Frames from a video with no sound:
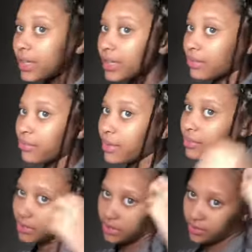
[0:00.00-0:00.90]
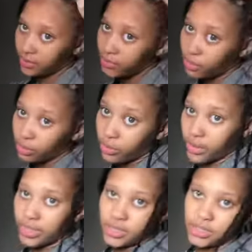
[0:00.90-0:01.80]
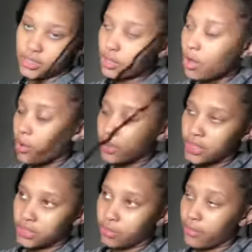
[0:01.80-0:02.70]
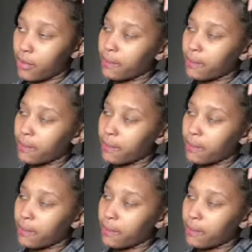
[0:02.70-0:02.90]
Every month just to review and just show and just promote.